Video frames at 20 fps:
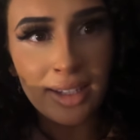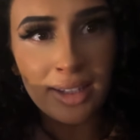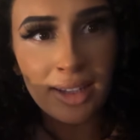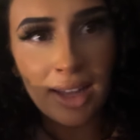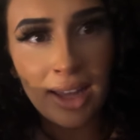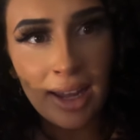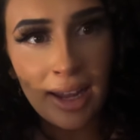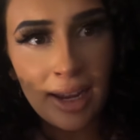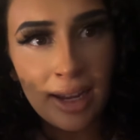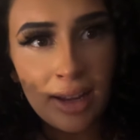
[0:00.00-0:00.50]

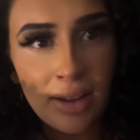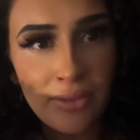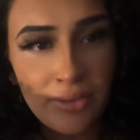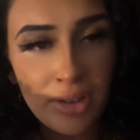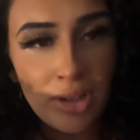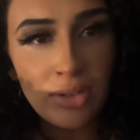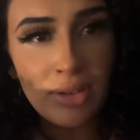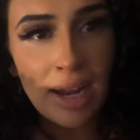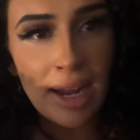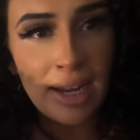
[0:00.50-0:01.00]
like a
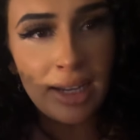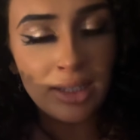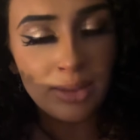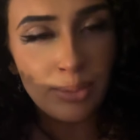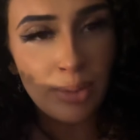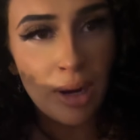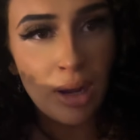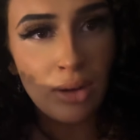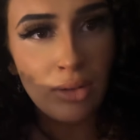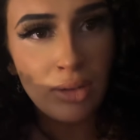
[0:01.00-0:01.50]
few days,
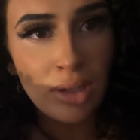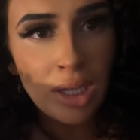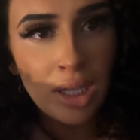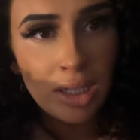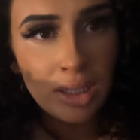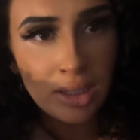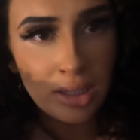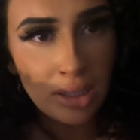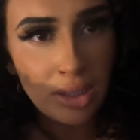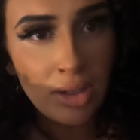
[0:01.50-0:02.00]
bro,
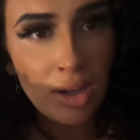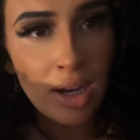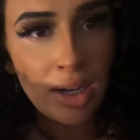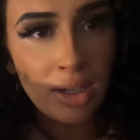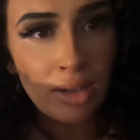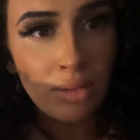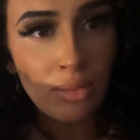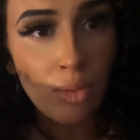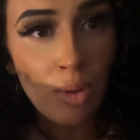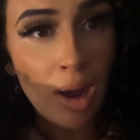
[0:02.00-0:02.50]
till you got
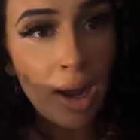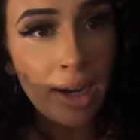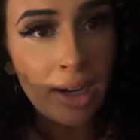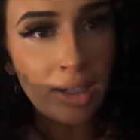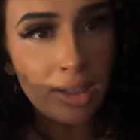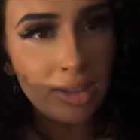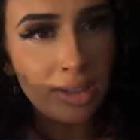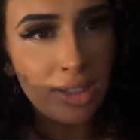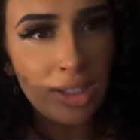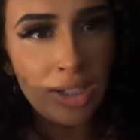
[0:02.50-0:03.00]
your wires. You